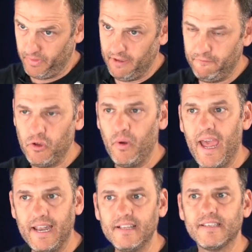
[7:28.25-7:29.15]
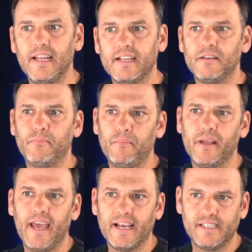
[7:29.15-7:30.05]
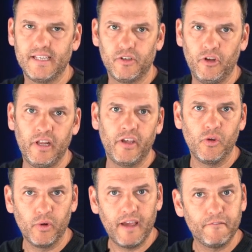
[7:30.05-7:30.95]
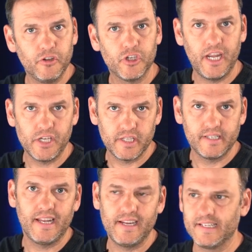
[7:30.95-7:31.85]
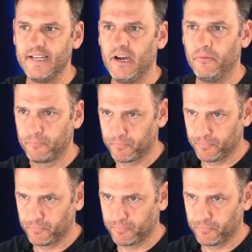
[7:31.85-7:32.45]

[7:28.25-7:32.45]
If you hadn't selected public access earlier, you would have to change the settings now.